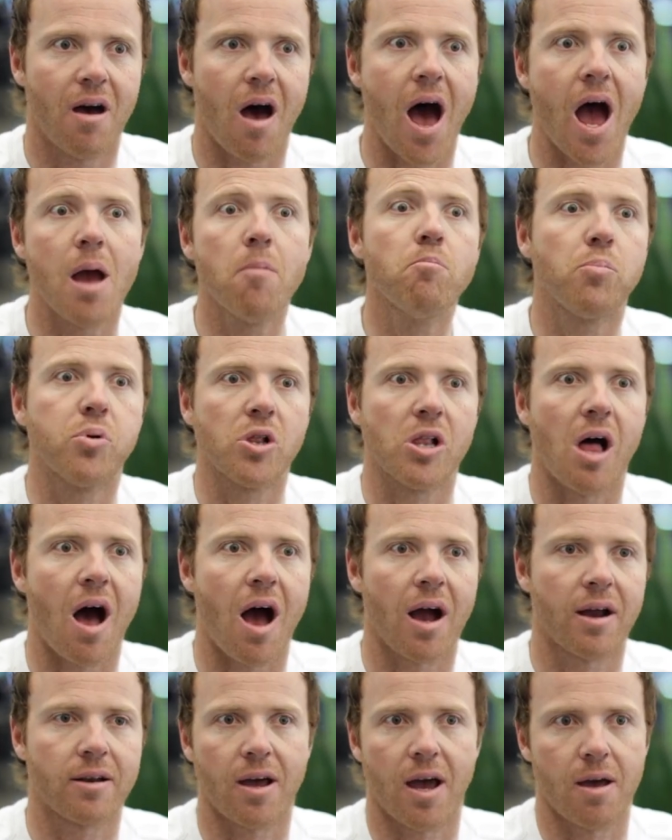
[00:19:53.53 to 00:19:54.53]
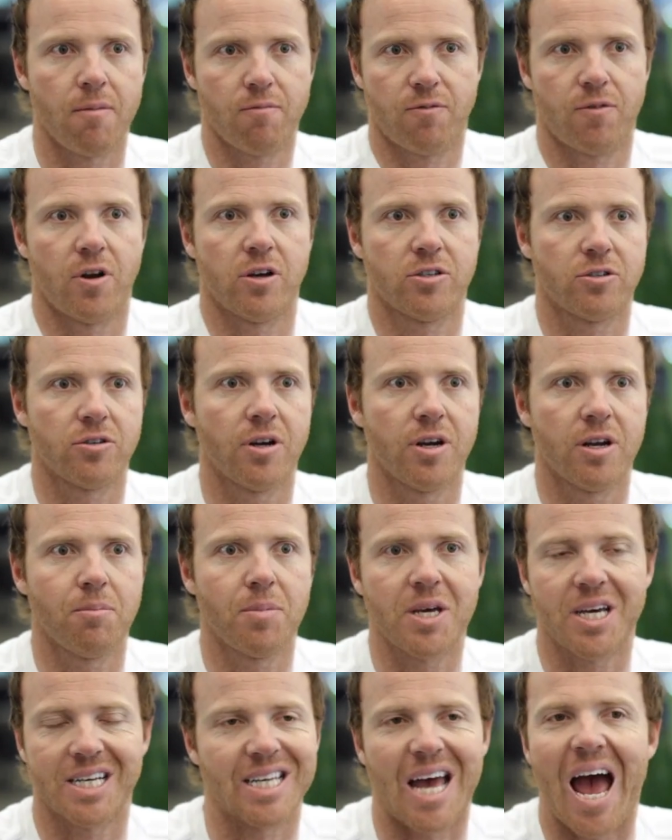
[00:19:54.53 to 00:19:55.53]
I'm blocked, I'm frustrated
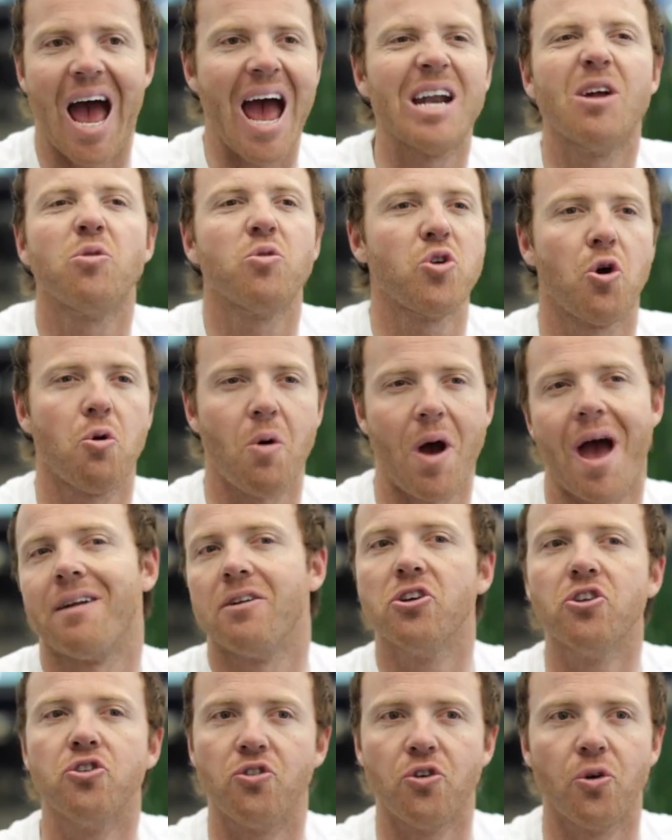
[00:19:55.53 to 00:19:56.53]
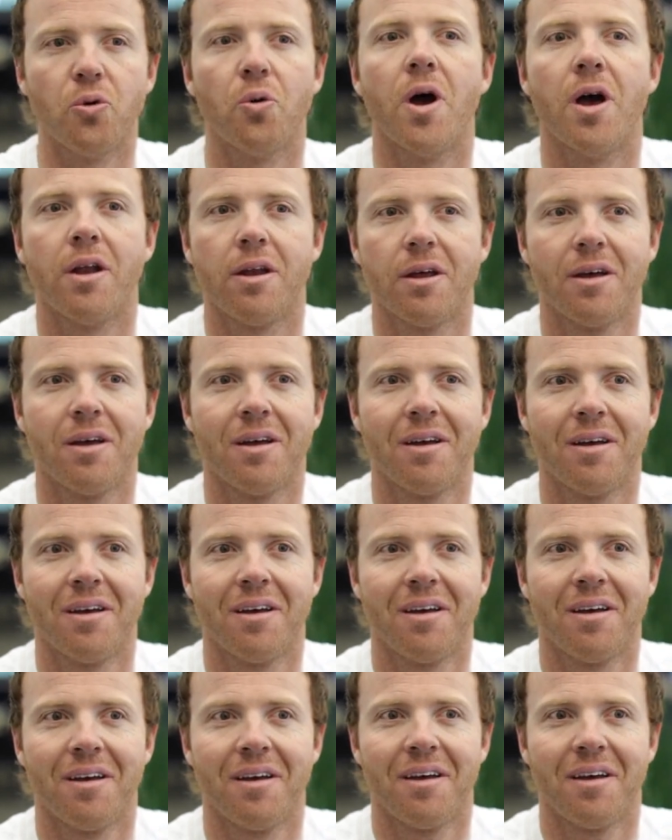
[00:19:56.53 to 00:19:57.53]
because I don't know how to do it.
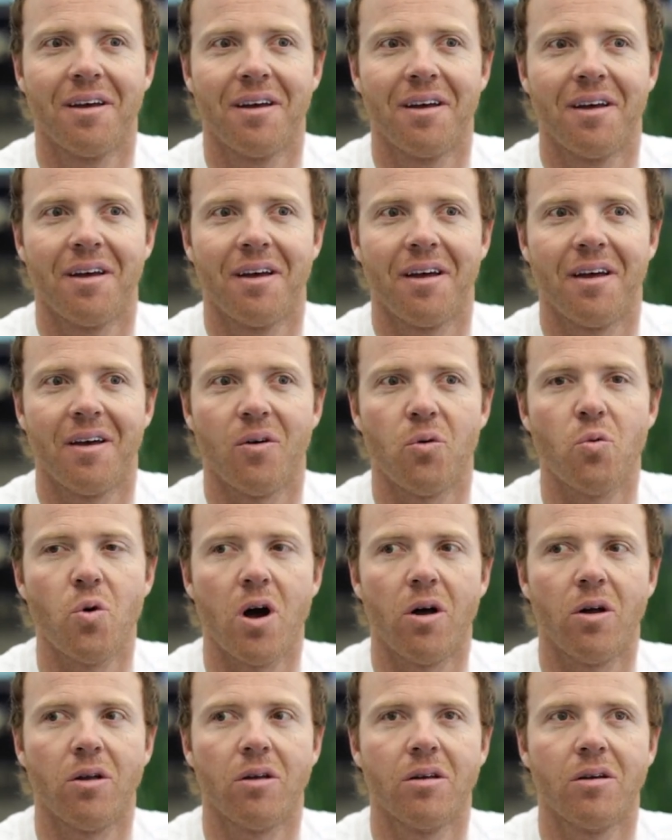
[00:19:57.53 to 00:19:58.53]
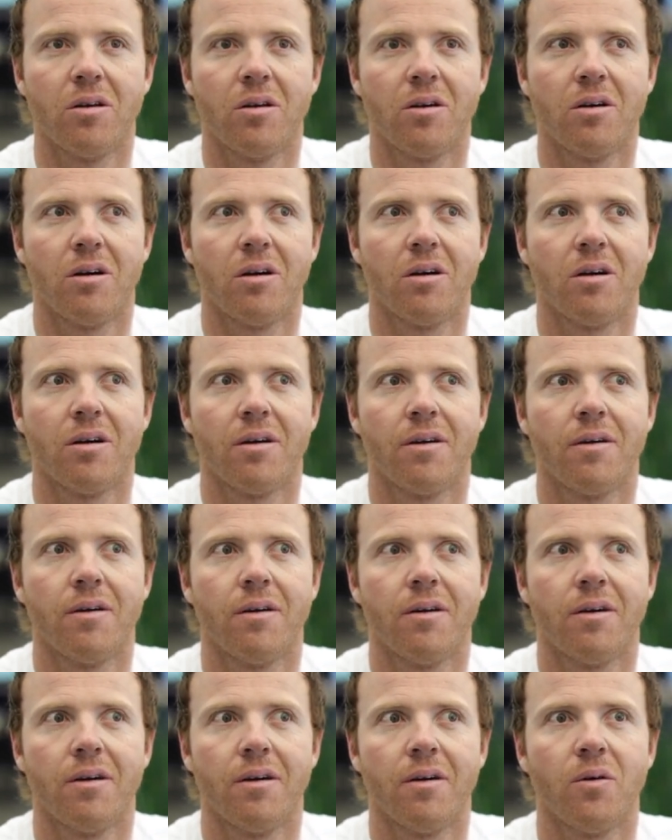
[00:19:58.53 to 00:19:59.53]
Well,
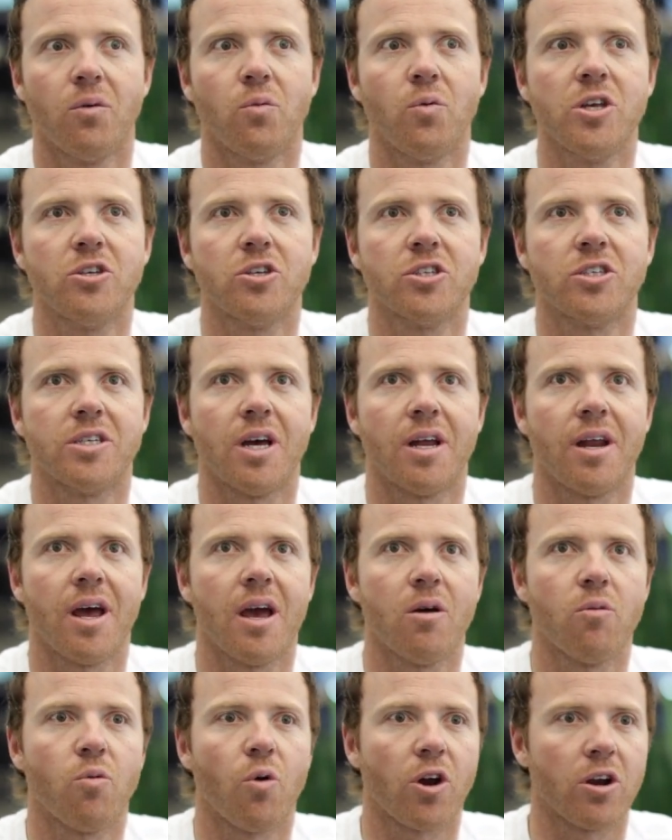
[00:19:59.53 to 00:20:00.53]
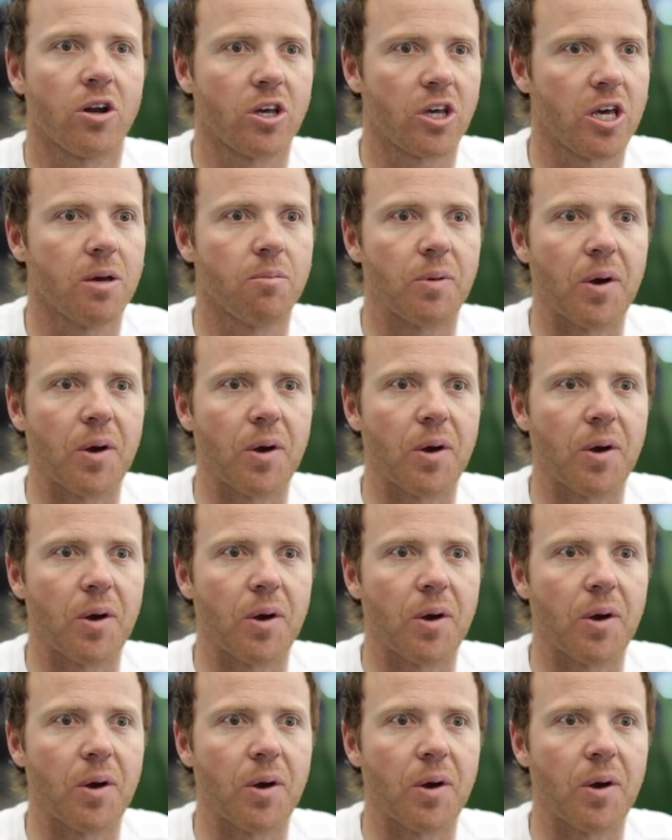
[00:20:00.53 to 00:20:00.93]
we just said, hey, we're gonna keep